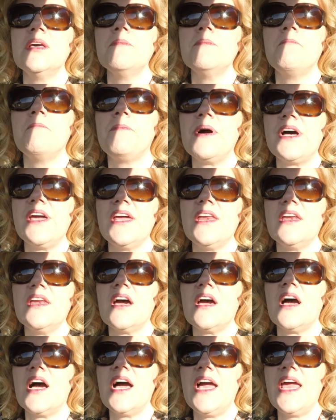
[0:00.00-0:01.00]
But
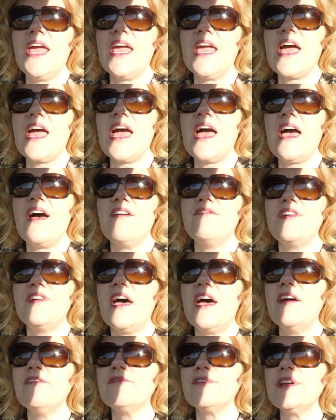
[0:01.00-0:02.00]
I have
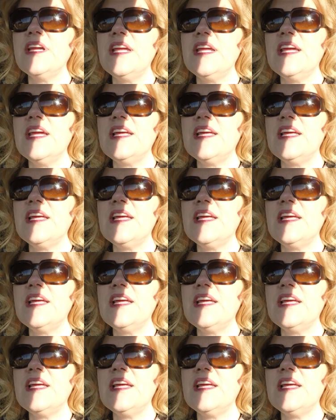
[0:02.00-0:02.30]
every